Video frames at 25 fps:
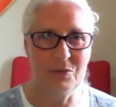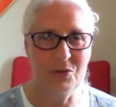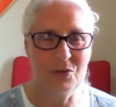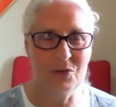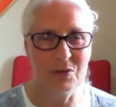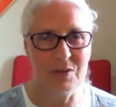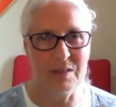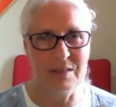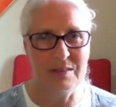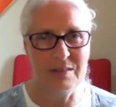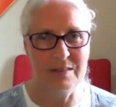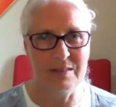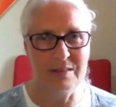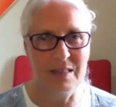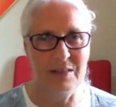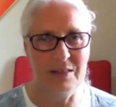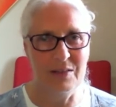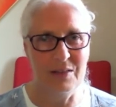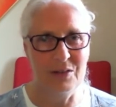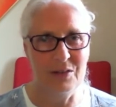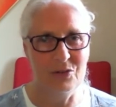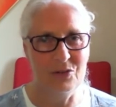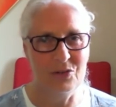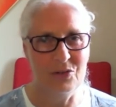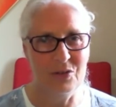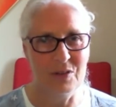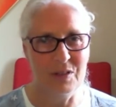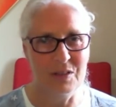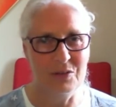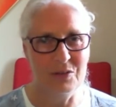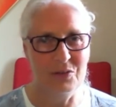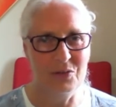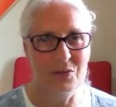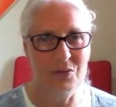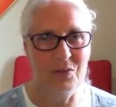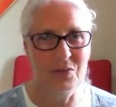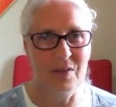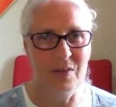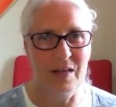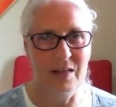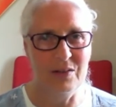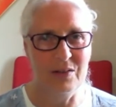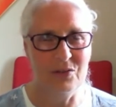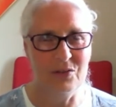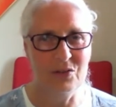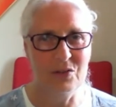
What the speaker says: should I say this, should I do that?